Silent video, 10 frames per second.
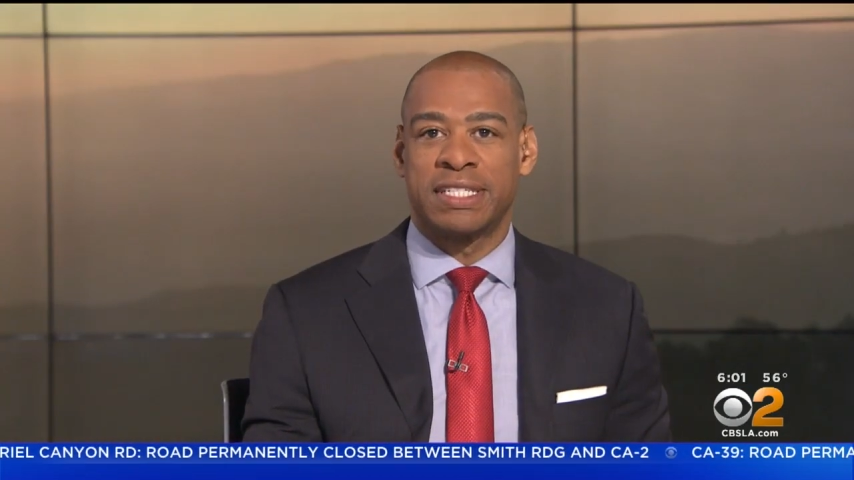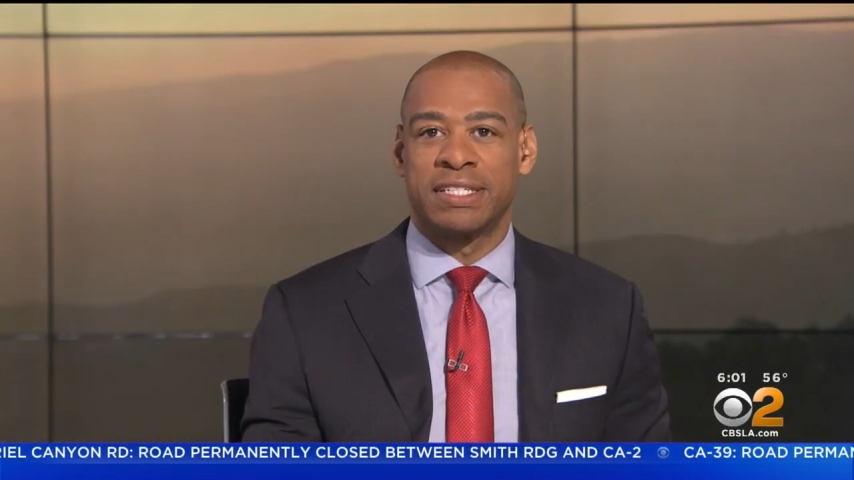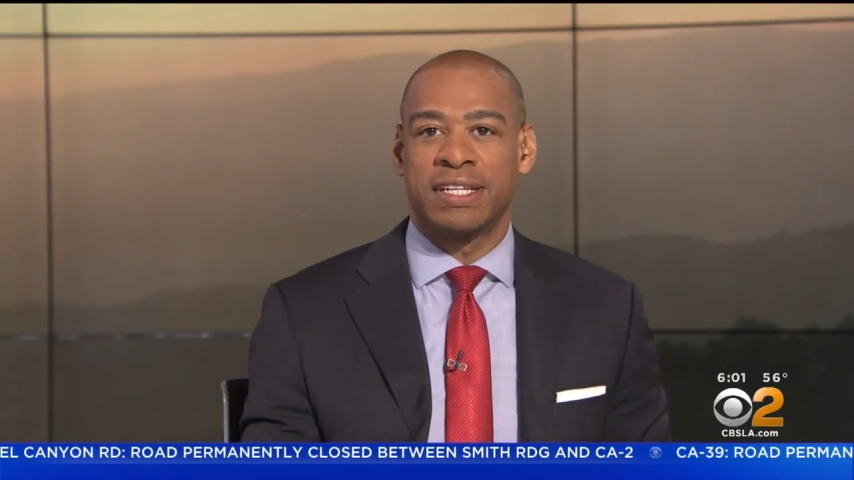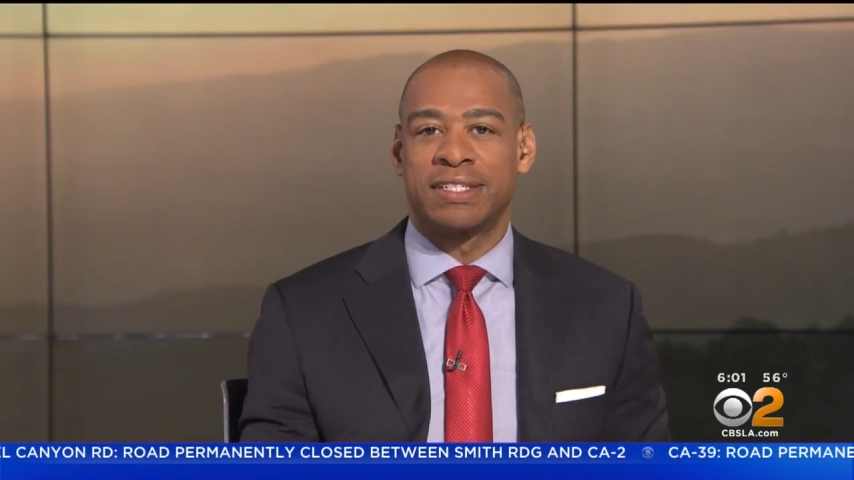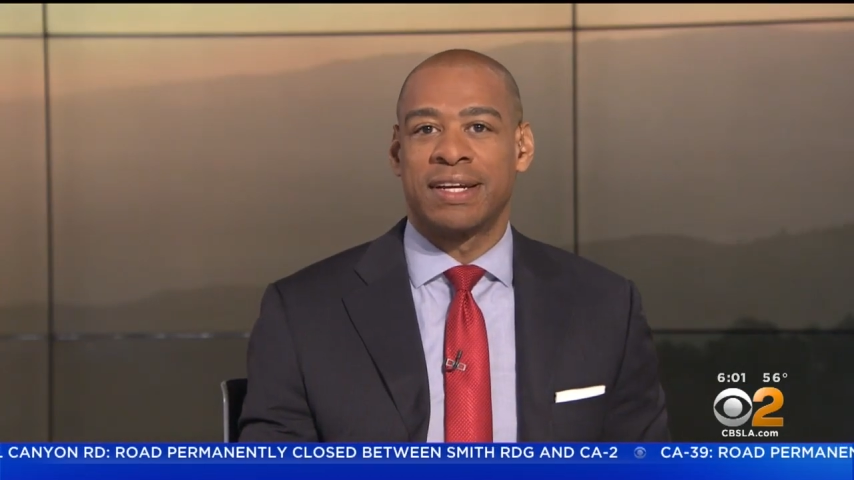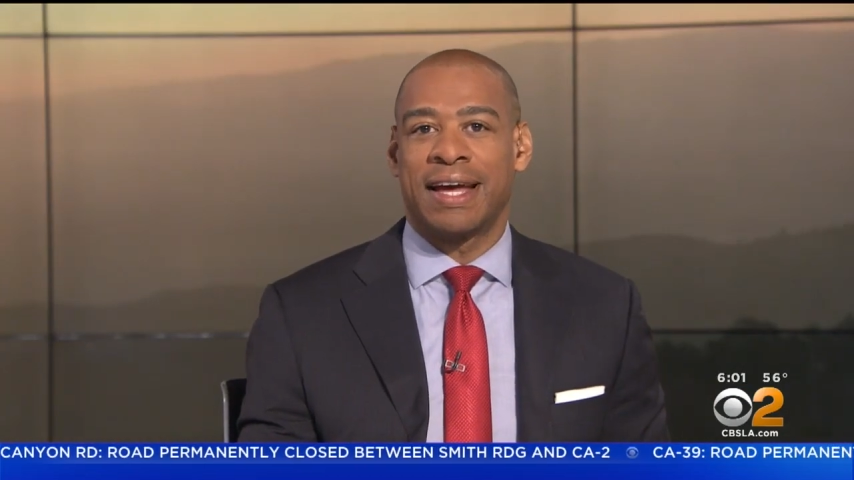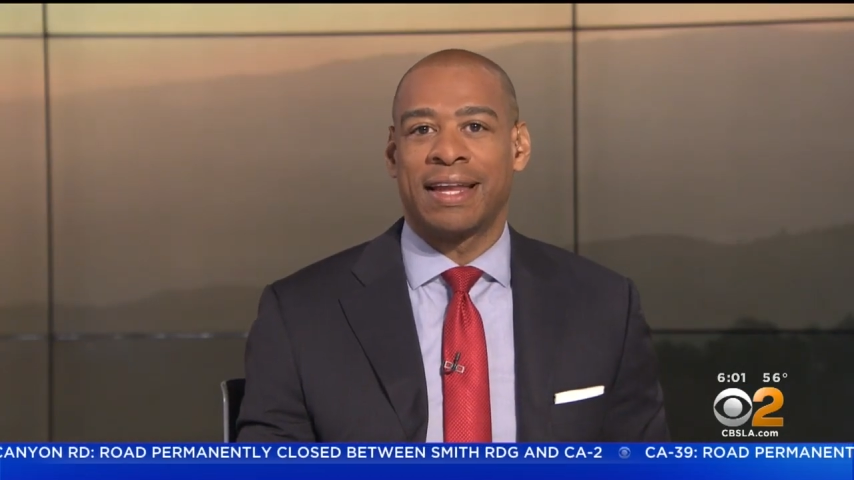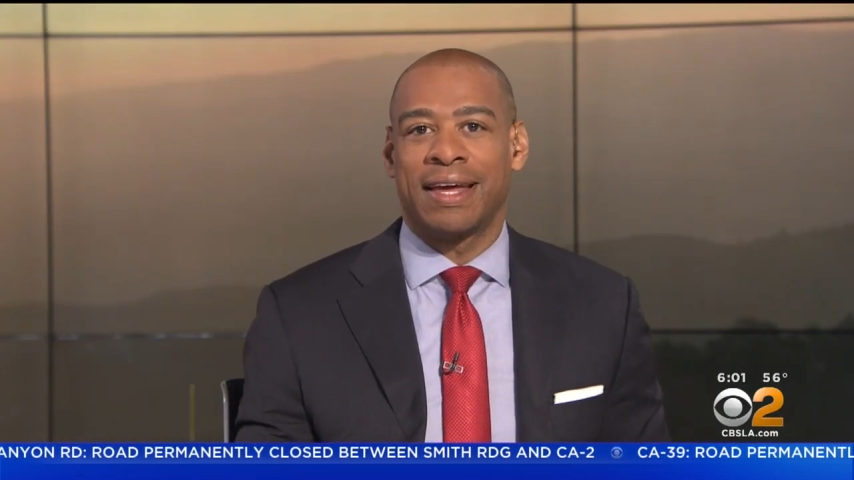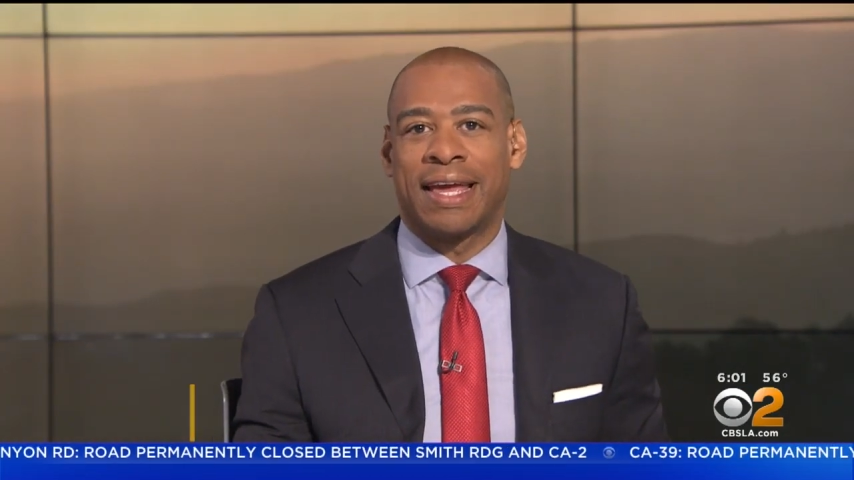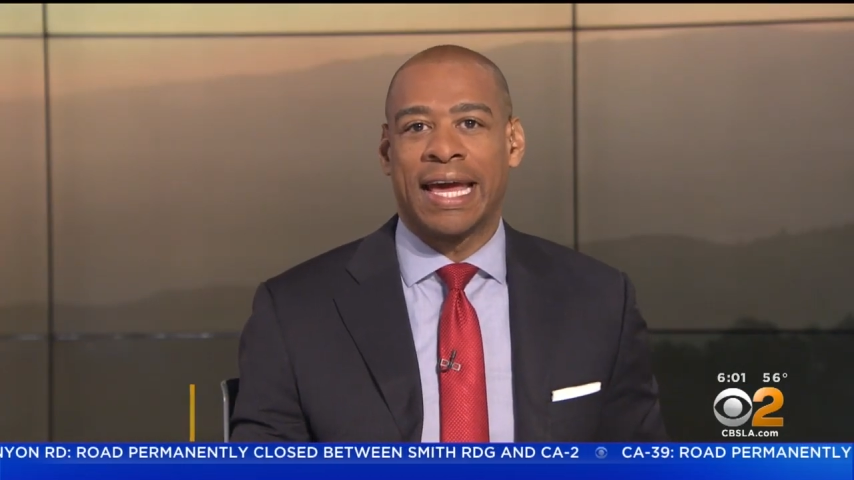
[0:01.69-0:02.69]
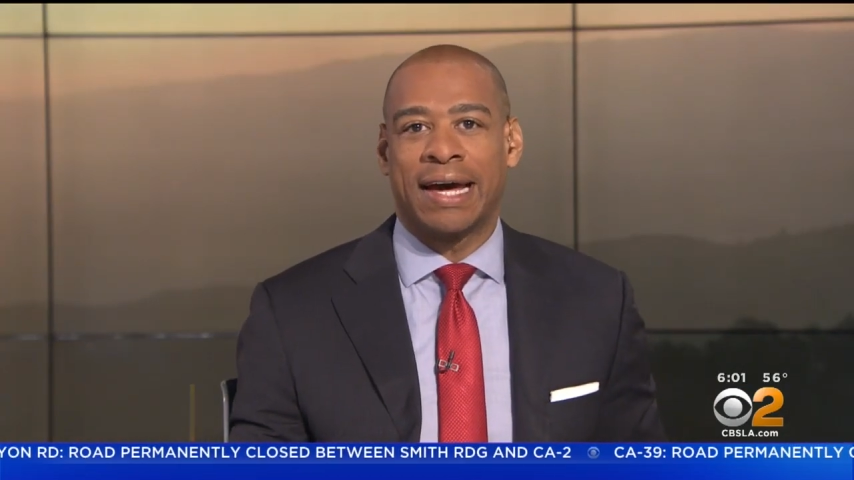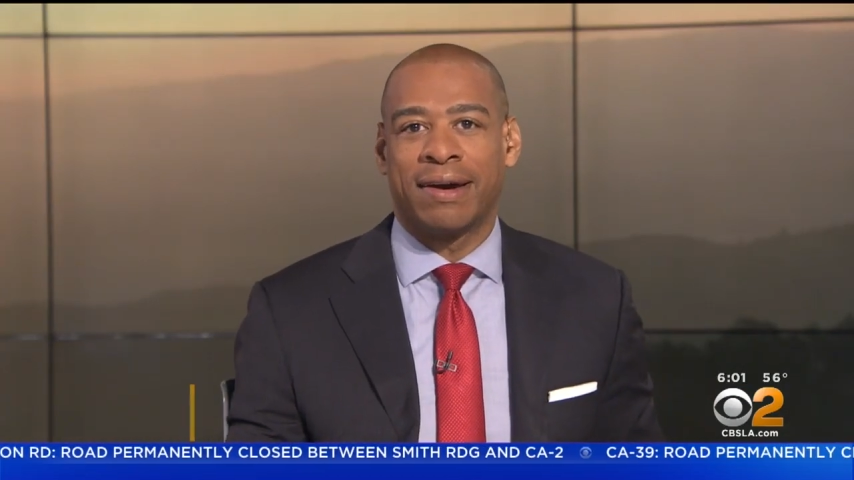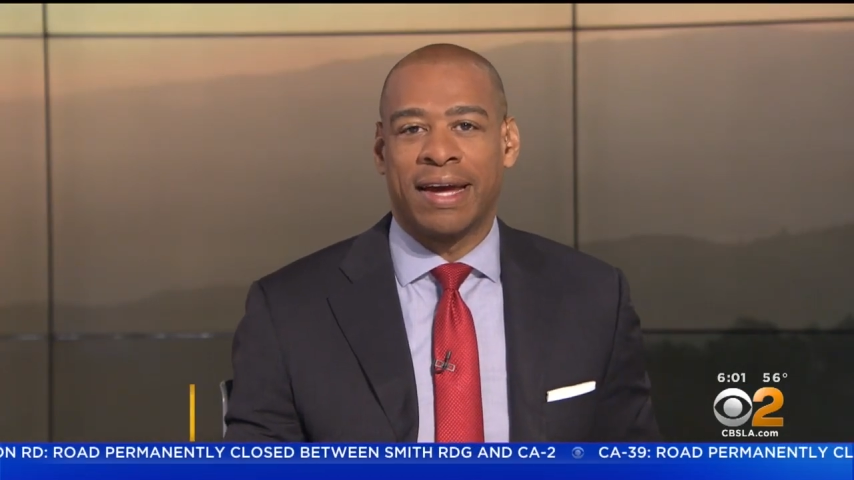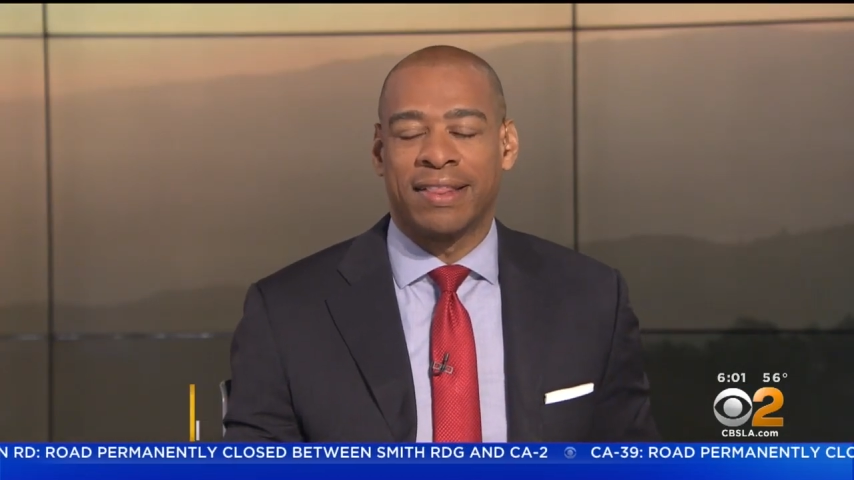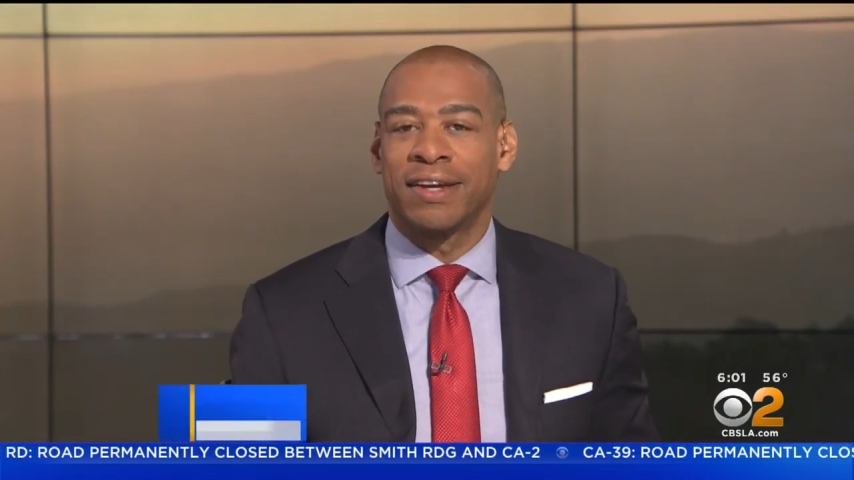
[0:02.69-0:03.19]
businesses in LA
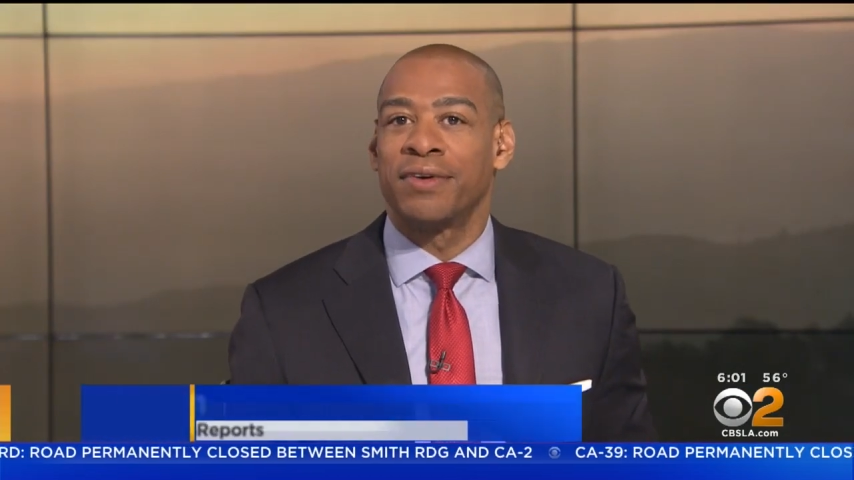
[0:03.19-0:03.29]
County.